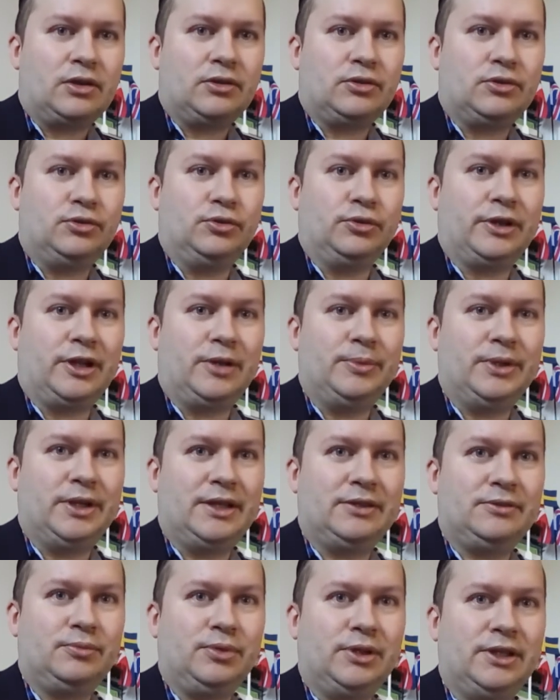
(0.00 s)
Could you tell me
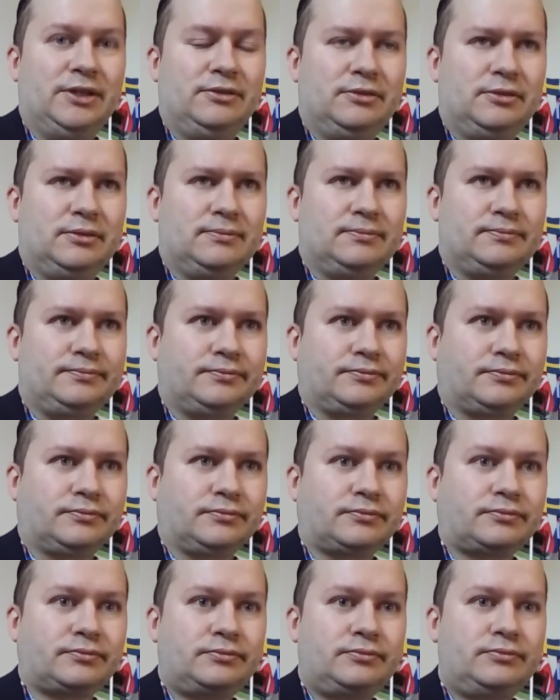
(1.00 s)
that, please?
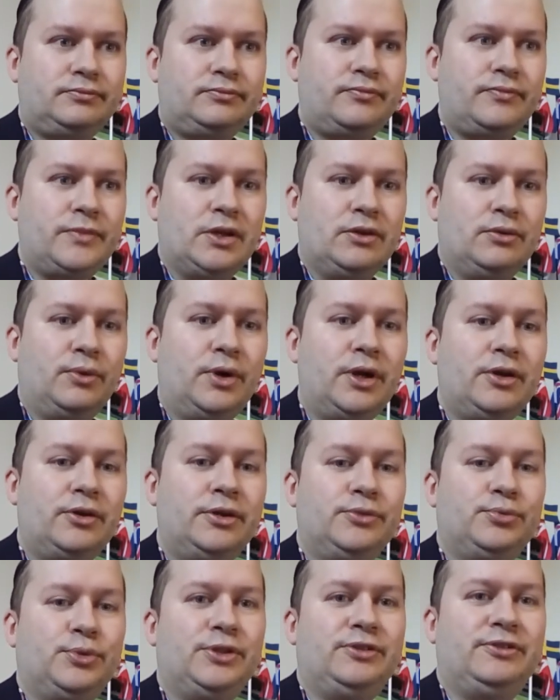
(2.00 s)
Why
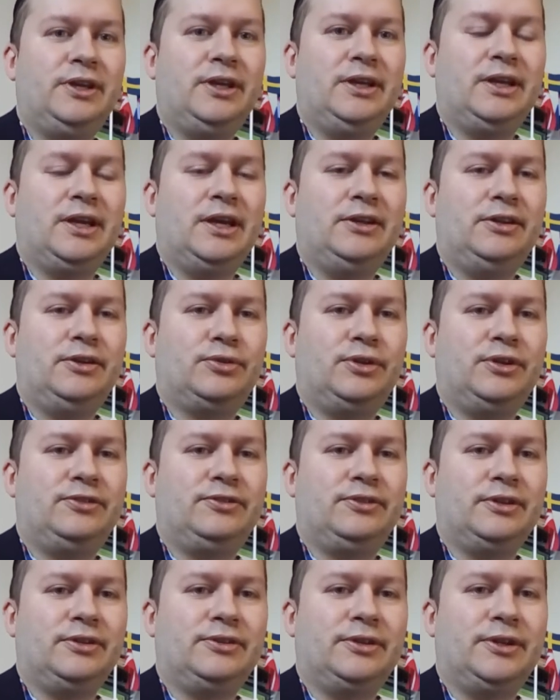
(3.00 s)
aren't we seeing any
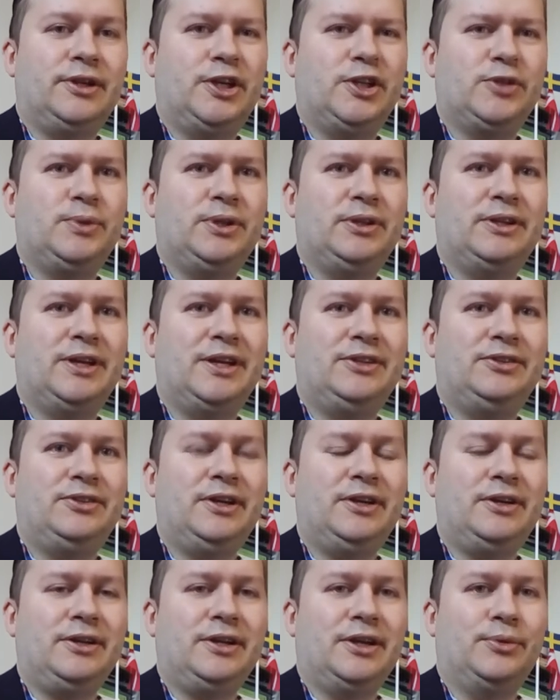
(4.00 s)
Christian terrorism in
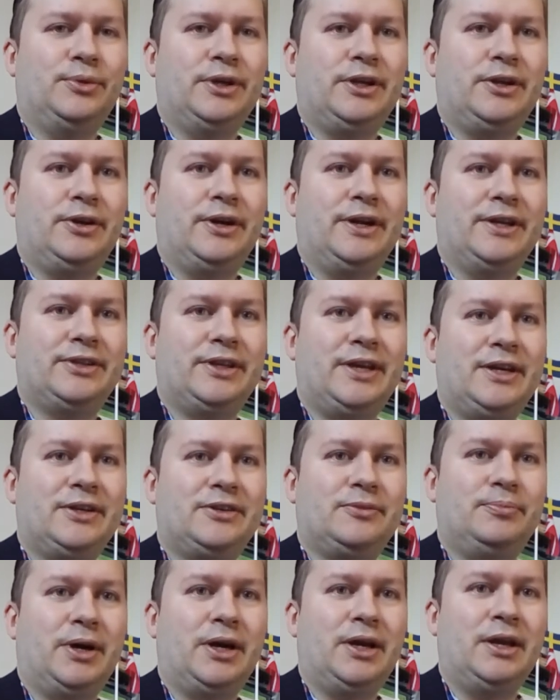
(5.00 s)
Nigeria, where they are
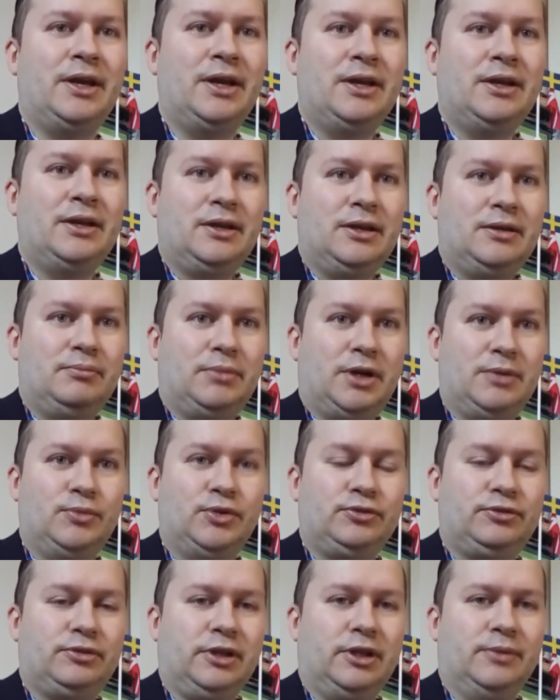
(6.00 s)
attacked by
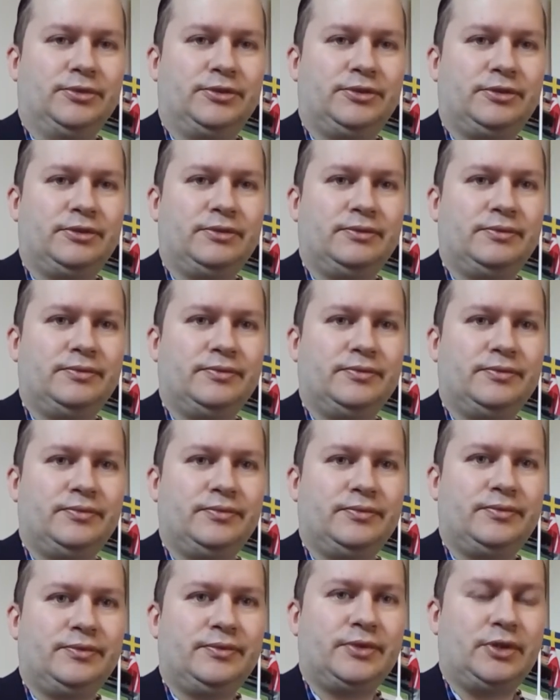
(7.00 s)
Muslims?
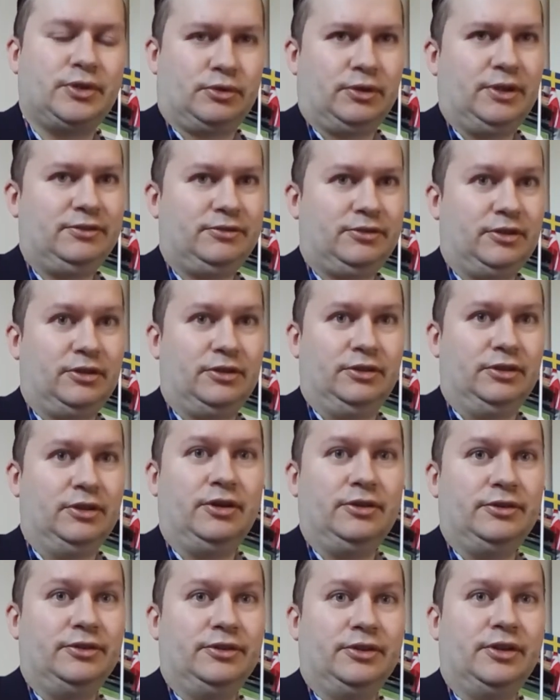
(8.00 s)
At least
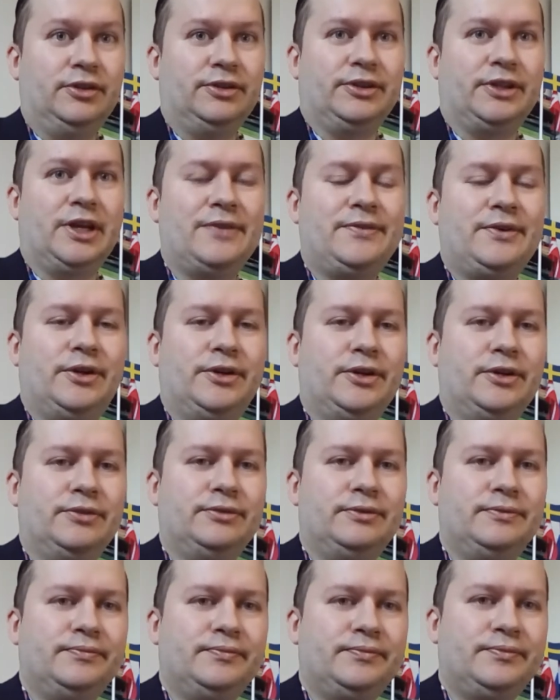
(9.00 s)
none that I've heard
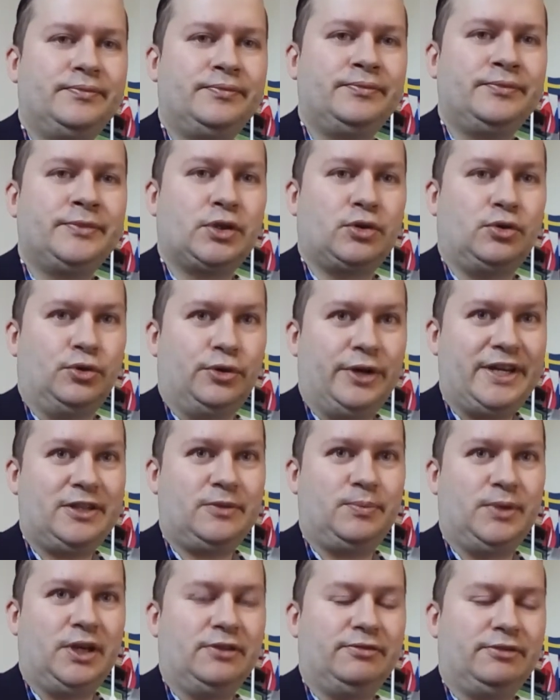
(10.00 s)
of.
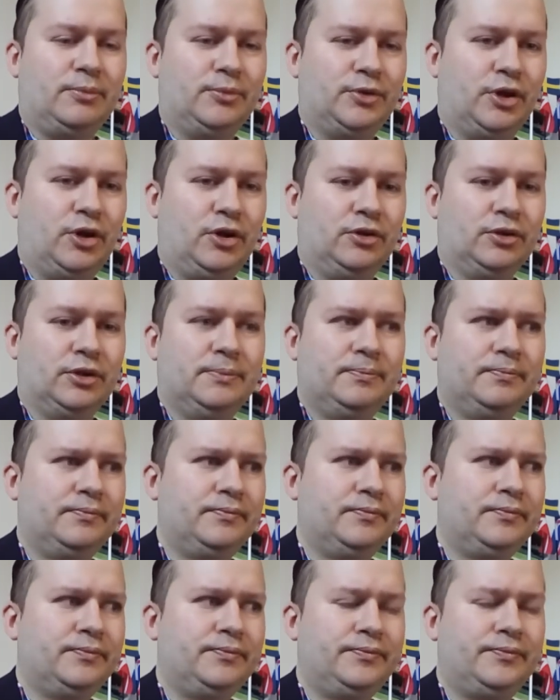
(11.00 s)
Correct me if I'm wrong.
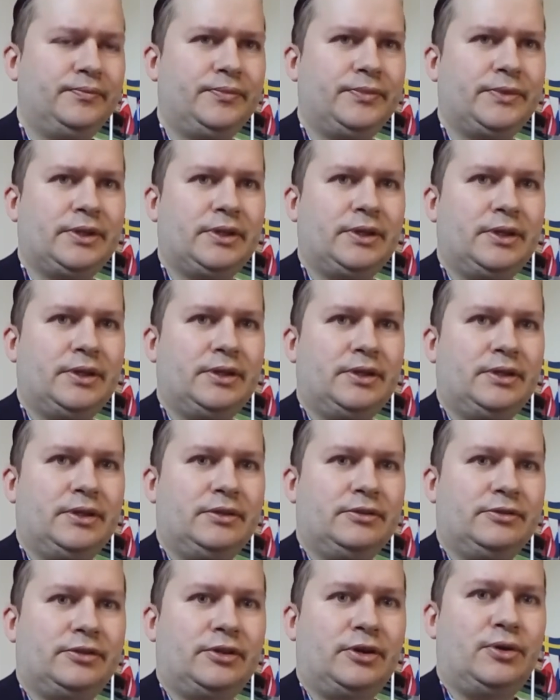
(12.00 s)

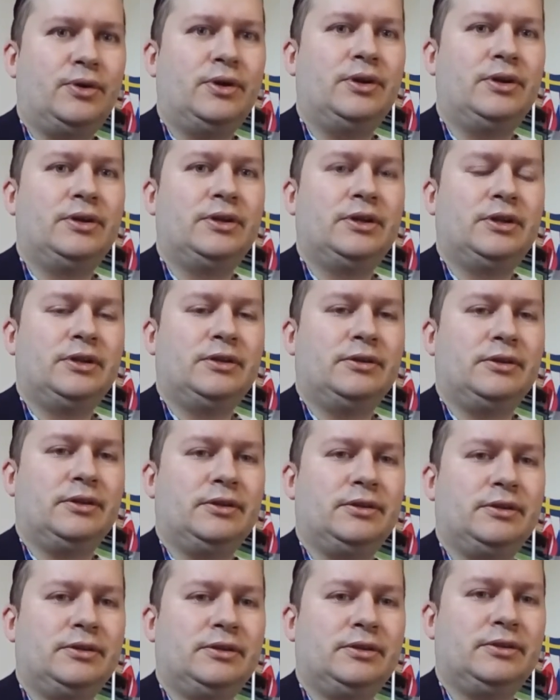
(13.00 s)
So,
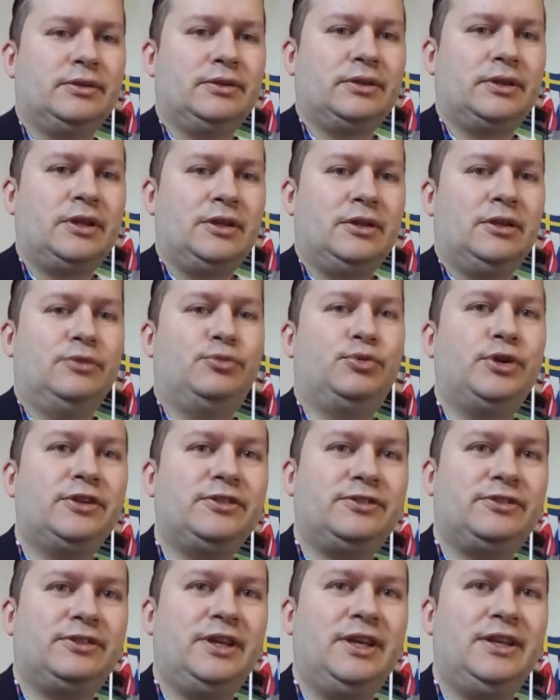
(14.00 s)
if
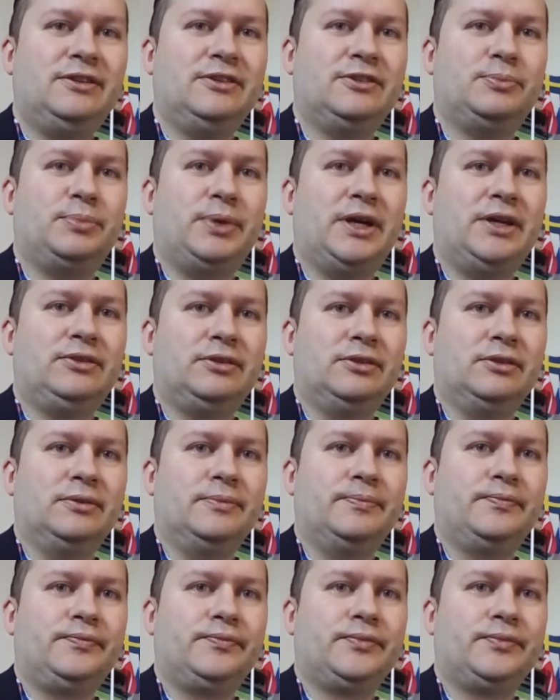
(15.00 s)
we're seeing this pattern,